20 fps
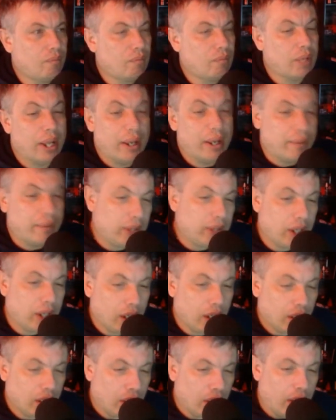And
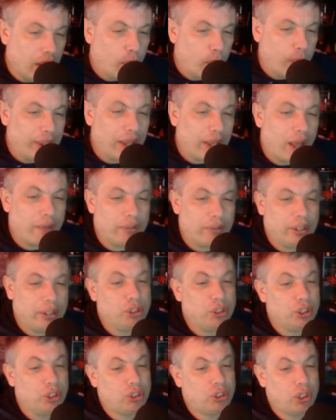we love you,
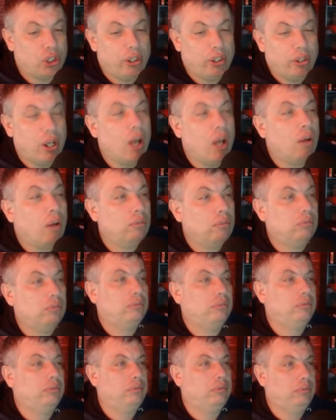just so you know.
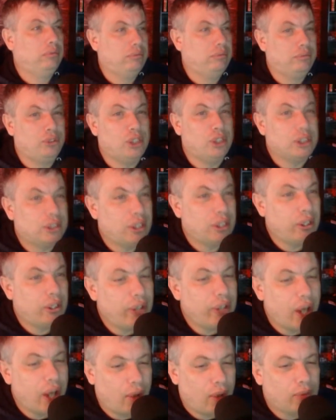Just so
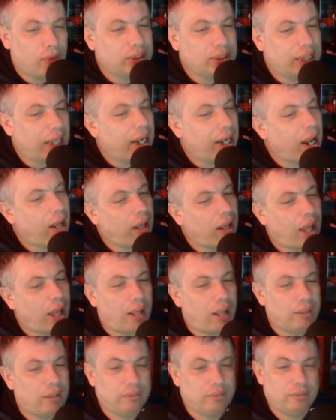you know. Say it out loud.